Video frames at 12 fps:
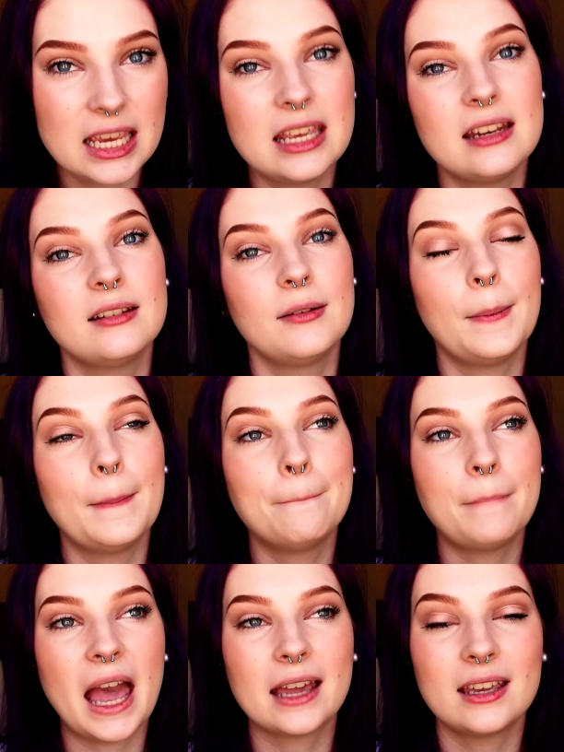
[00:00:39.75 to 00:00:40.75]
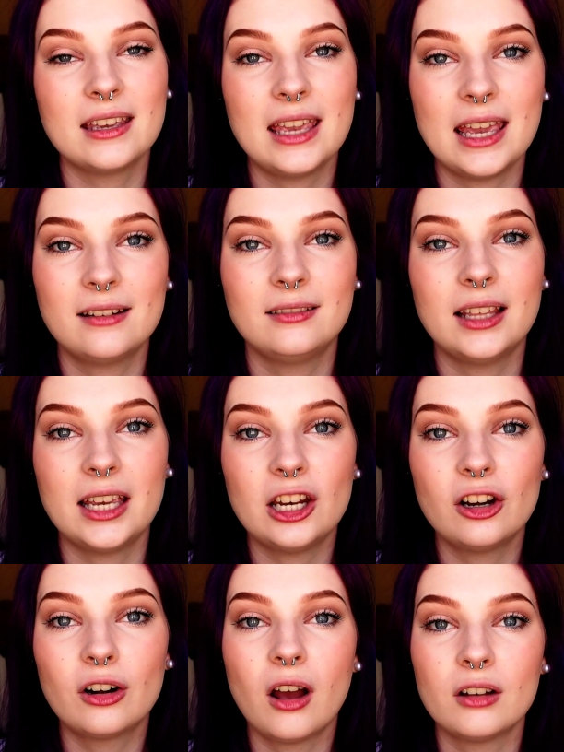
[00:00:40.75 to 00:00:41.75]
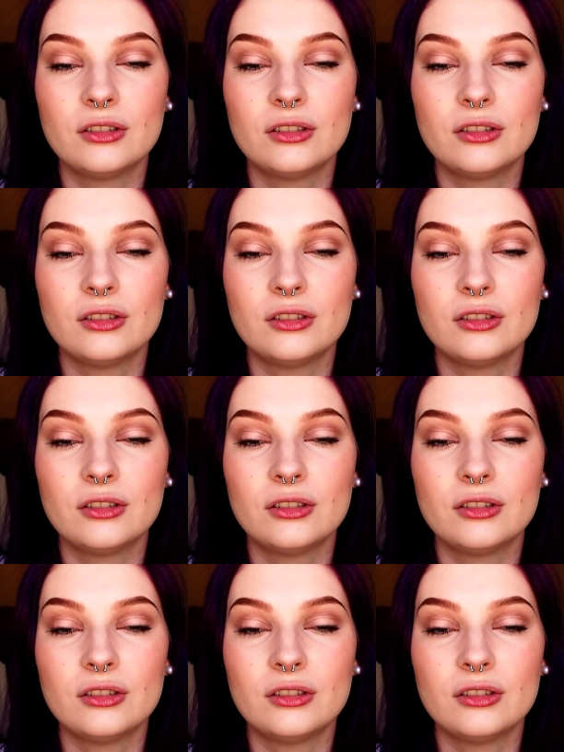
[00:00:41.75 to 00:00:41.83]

in back again later on